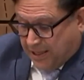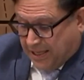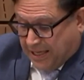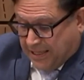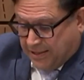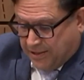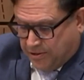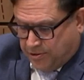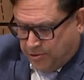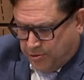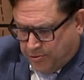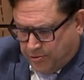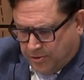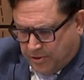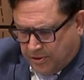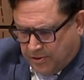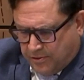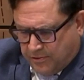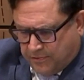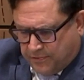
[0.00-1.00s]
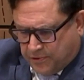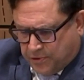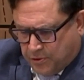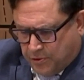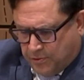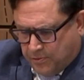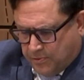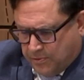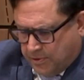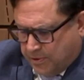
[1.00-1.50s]
latitude that you've
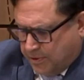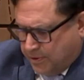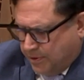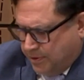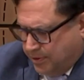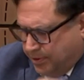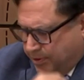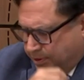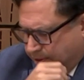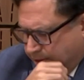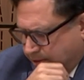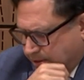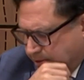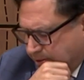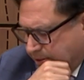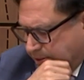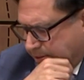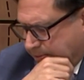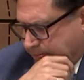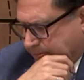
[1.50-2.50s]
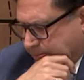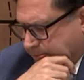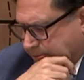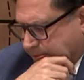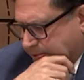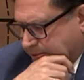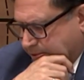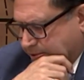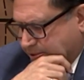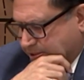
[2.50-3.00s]
shown on
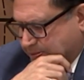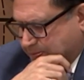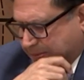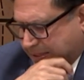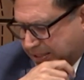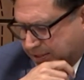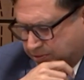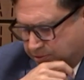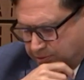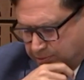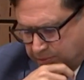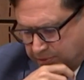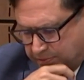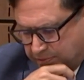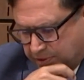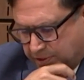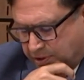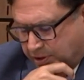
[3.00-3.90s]
the spectrum of the